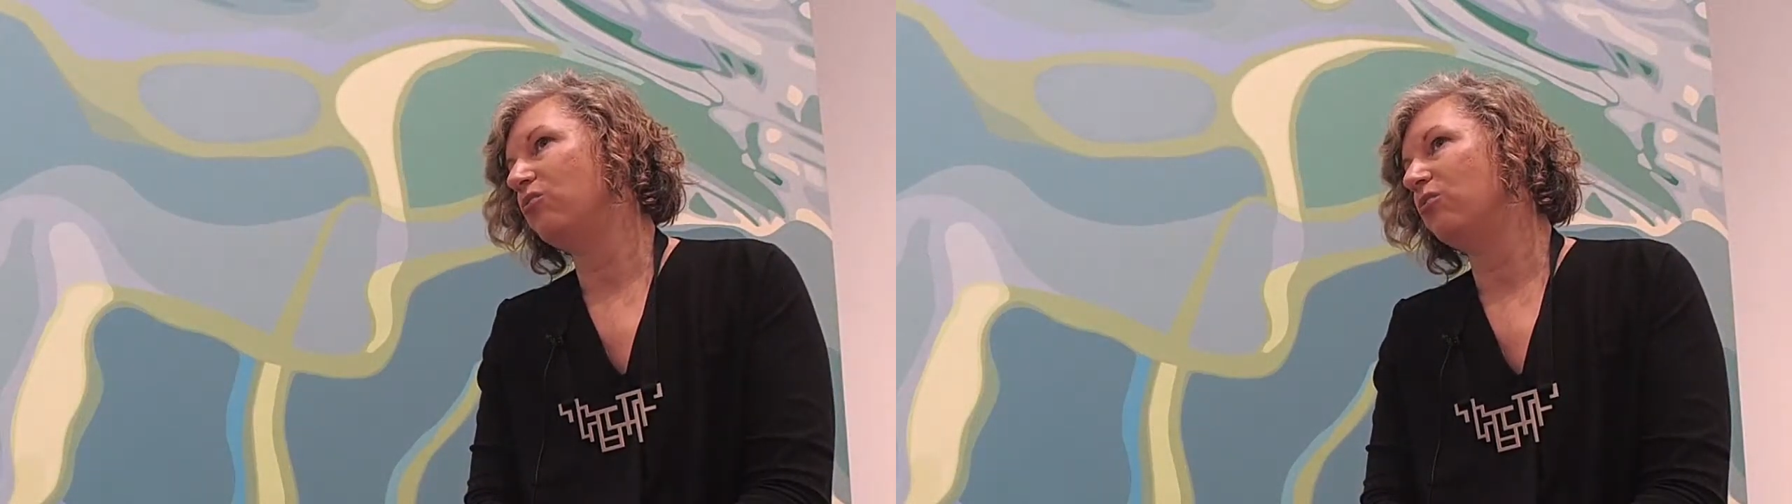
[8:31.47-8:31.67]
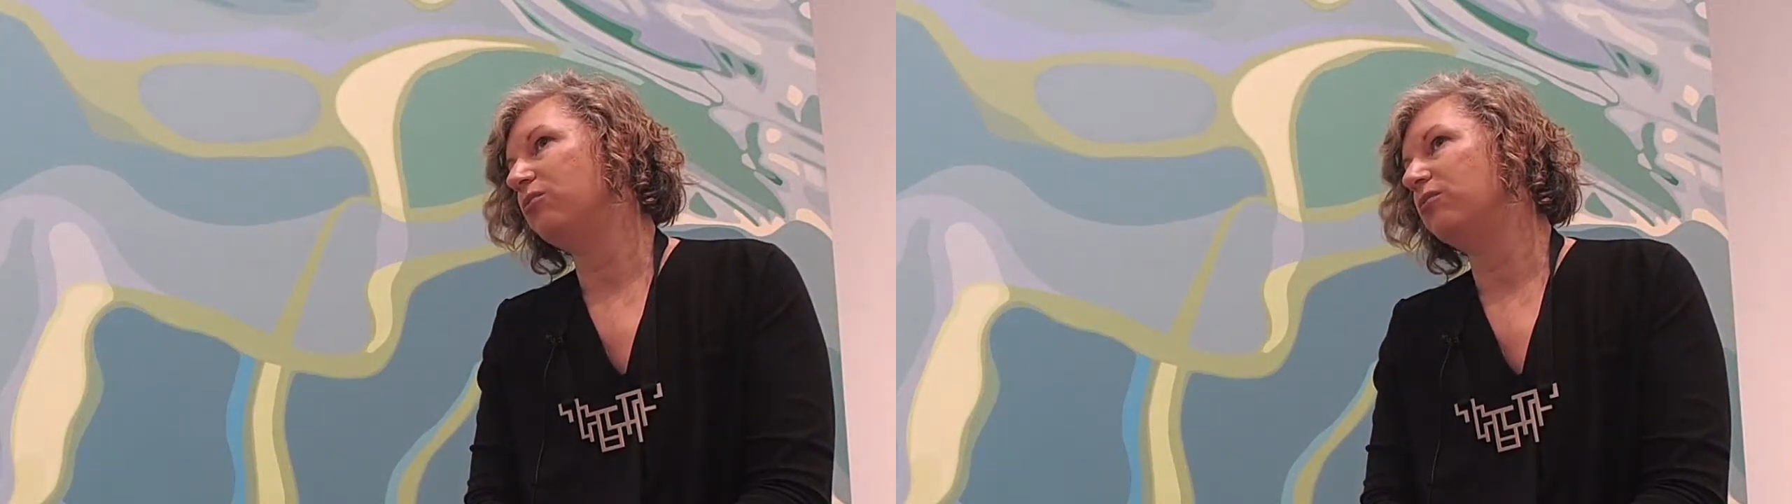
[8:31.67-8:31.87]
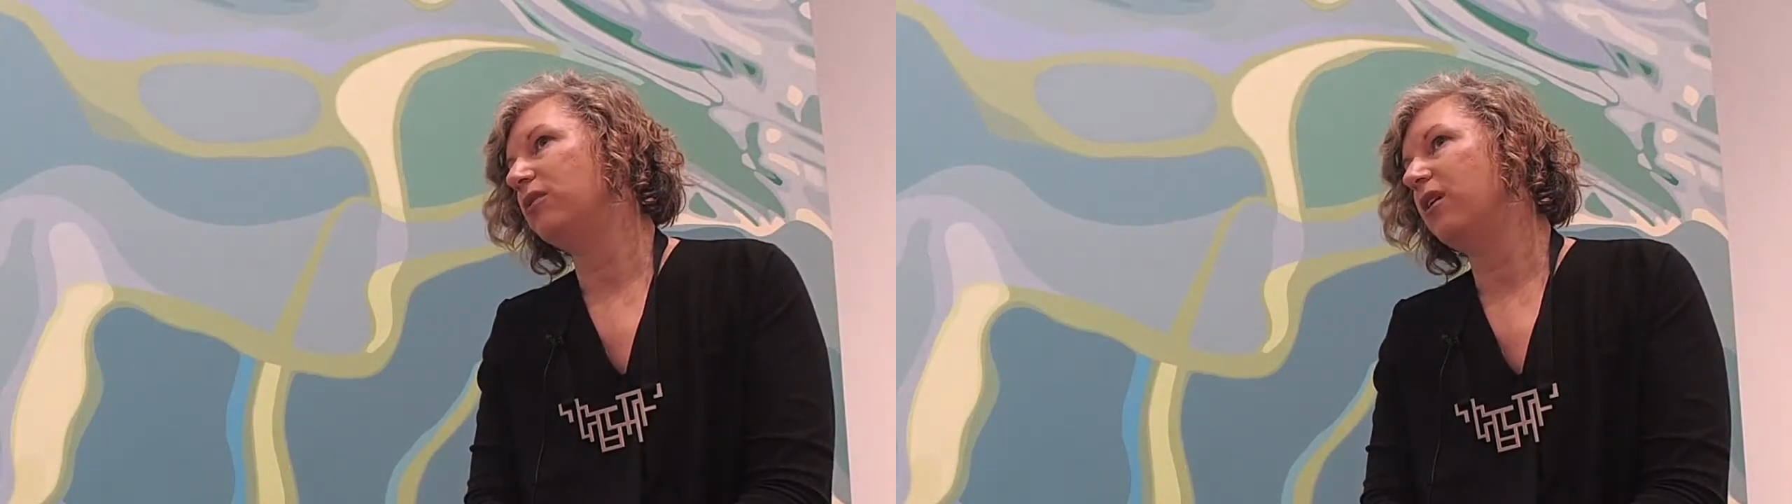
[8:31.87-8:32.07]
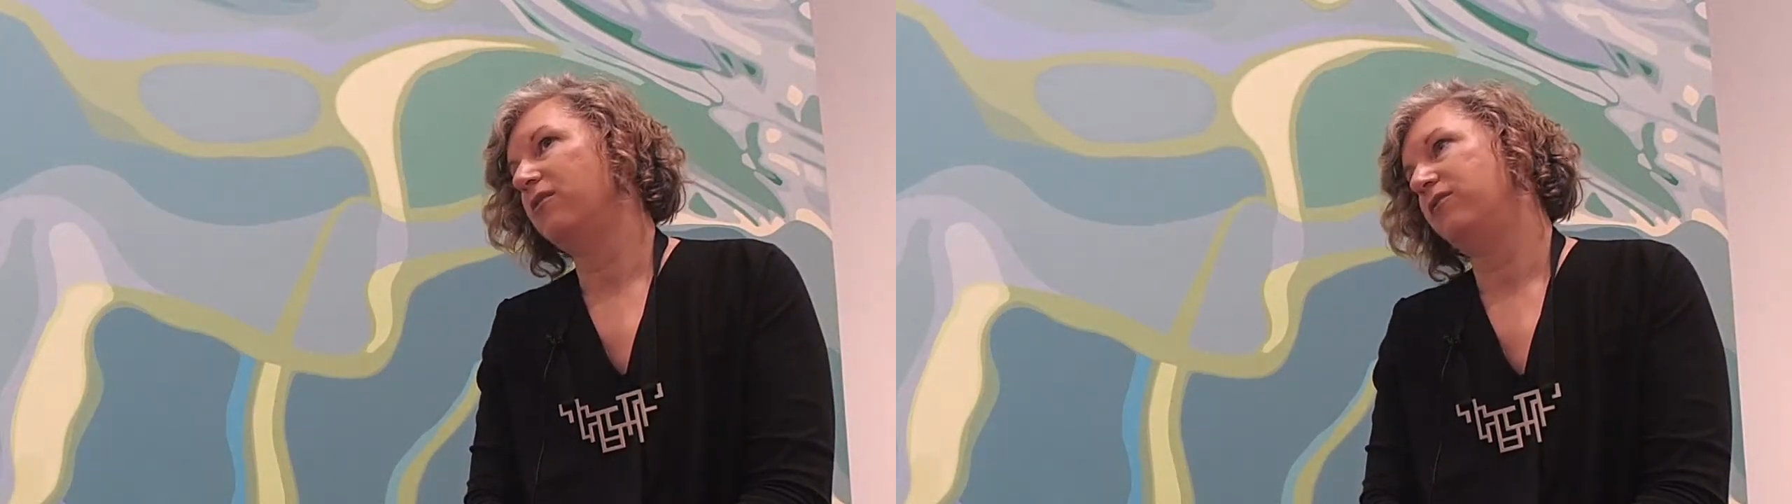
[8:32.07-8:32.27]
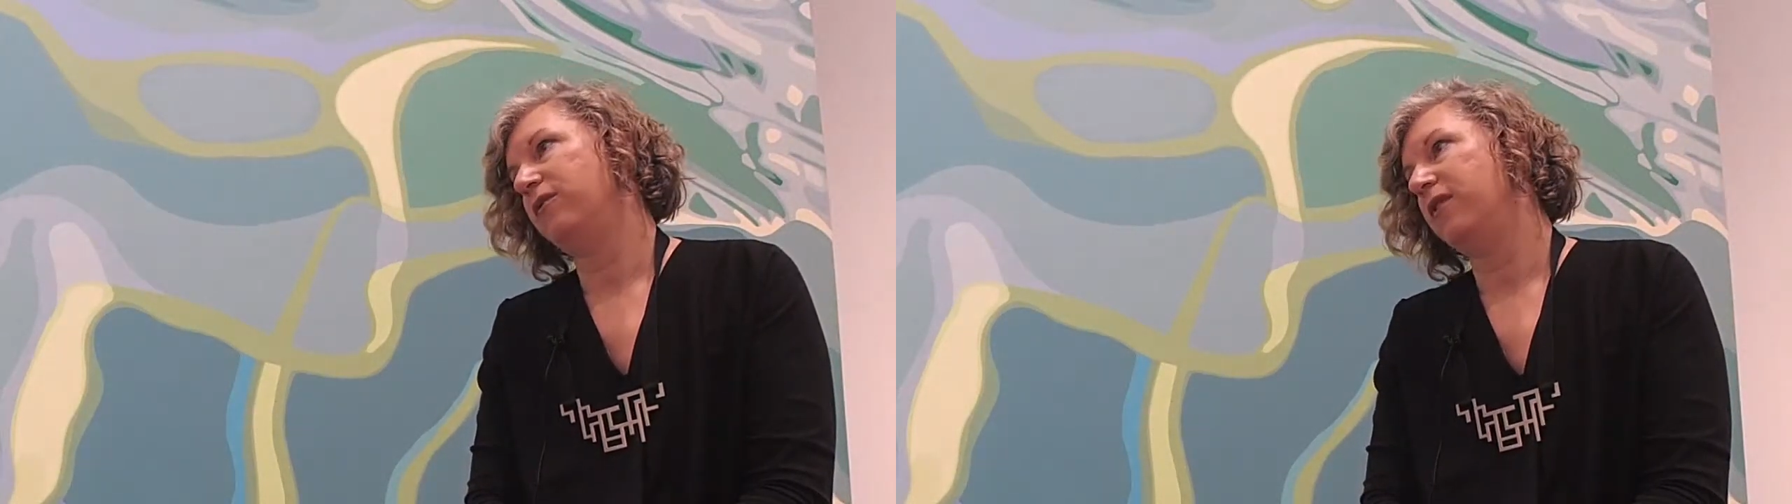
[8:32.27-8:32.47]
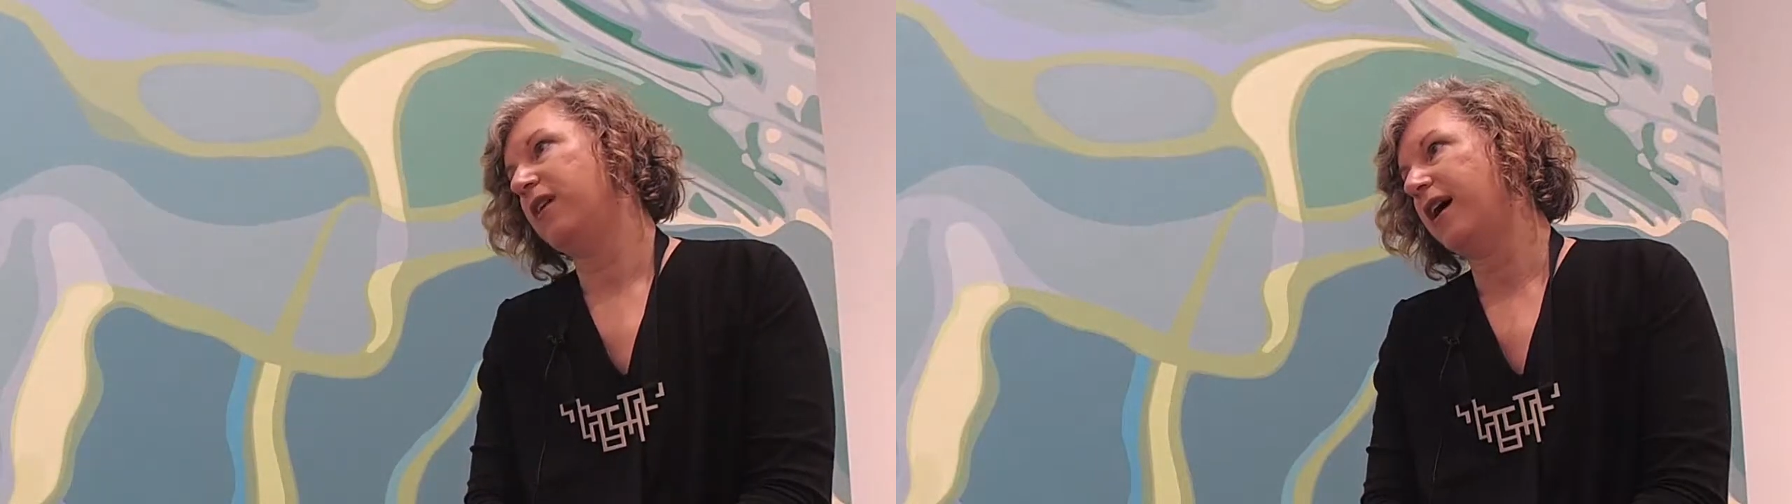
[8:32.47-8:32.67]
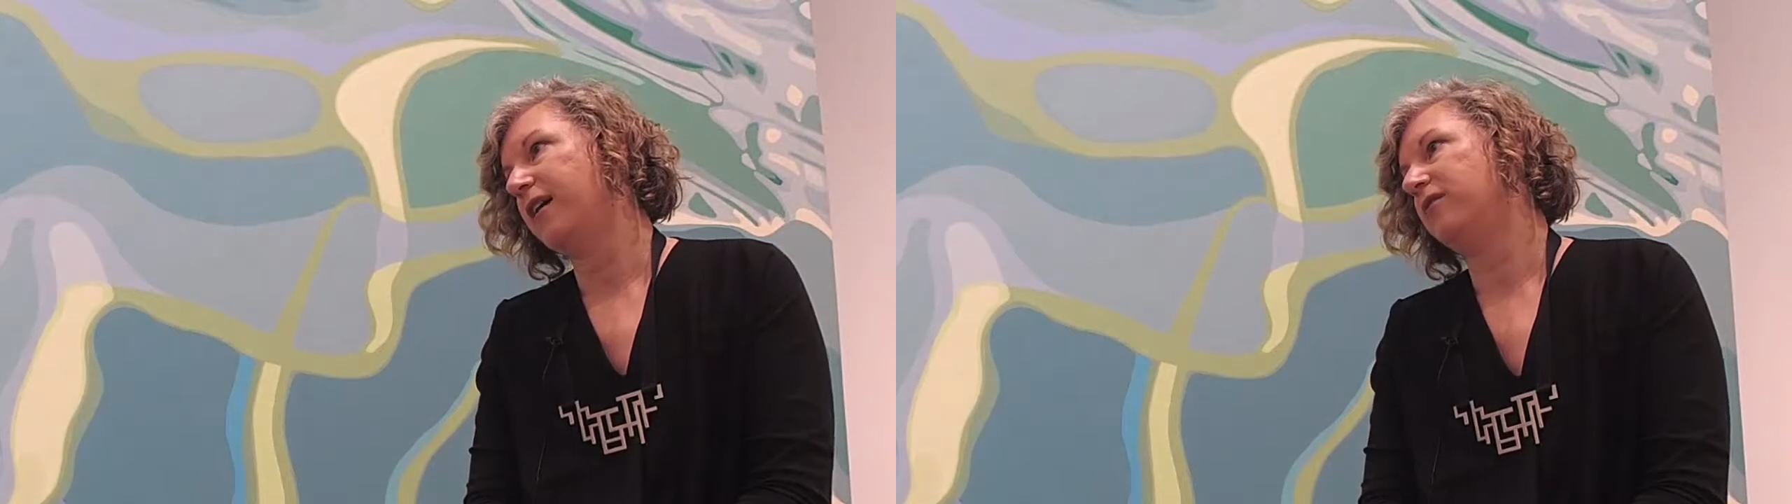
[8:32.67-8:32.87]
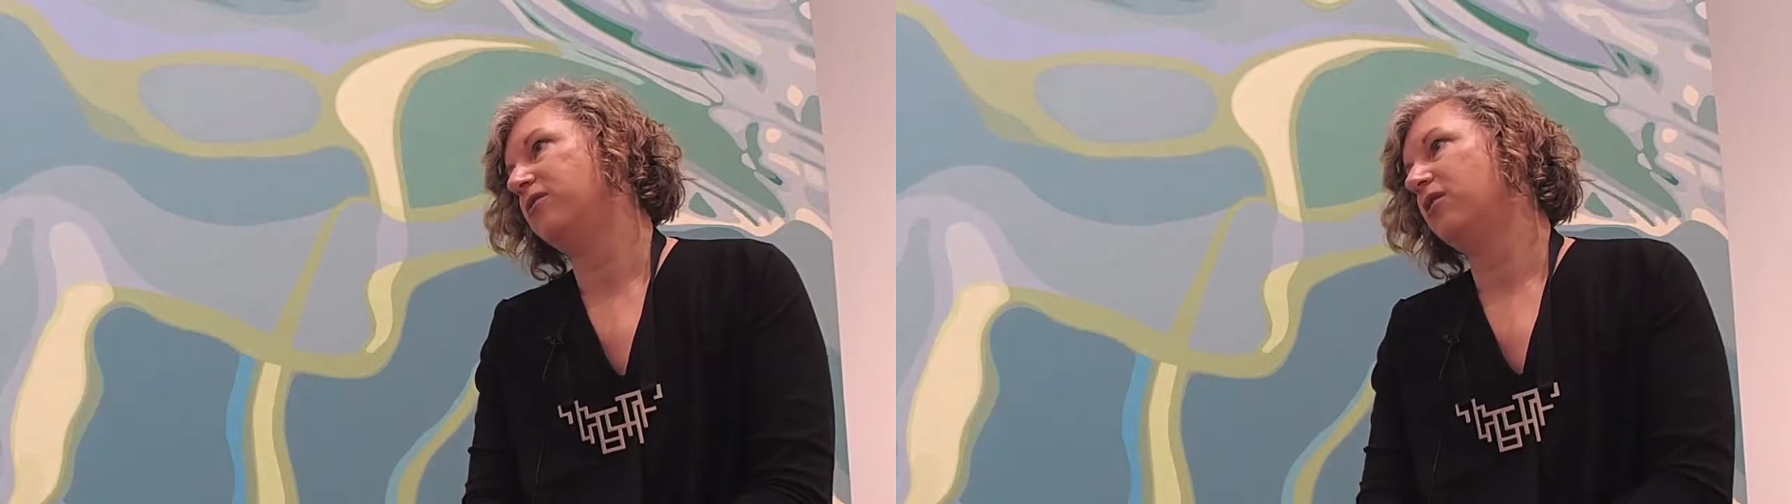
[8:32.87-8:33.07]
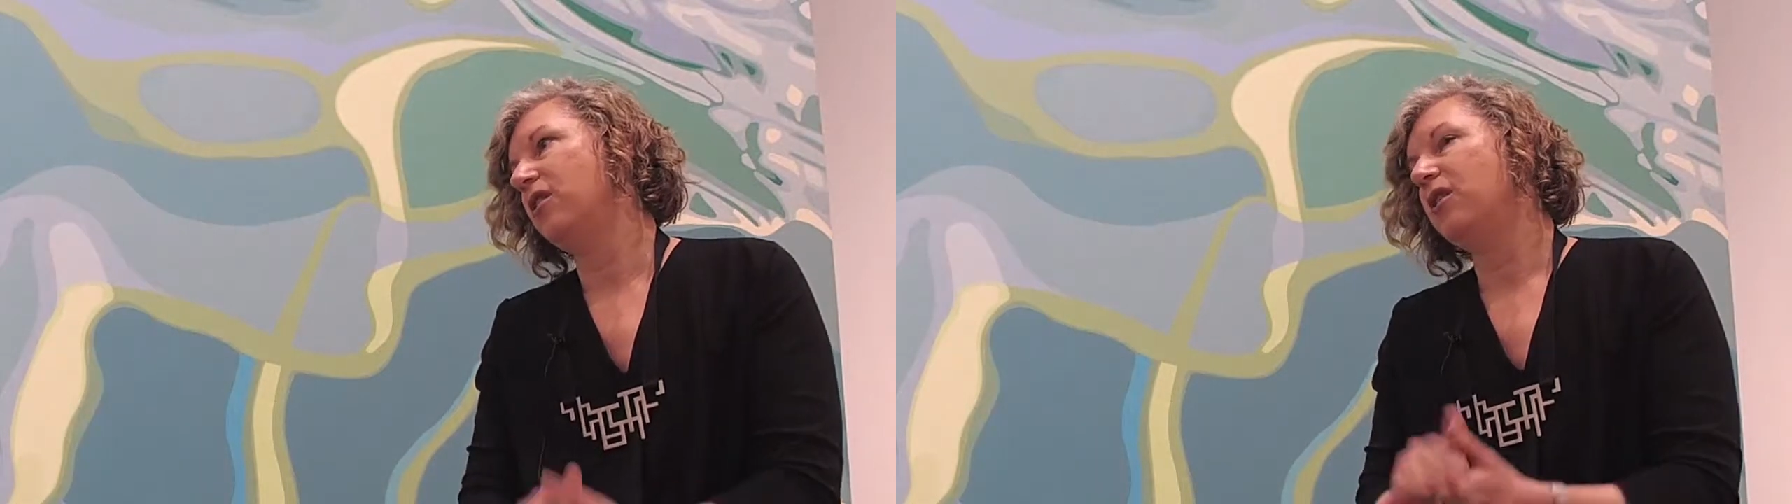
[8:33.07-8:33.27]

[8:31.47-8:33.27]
love that